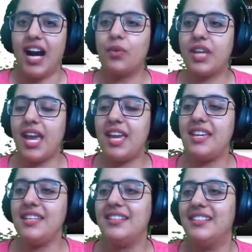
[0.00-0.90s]
Okay,
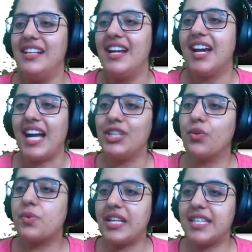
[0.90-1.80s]
are
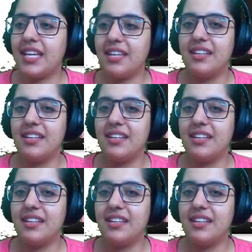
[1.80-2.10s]
you ready?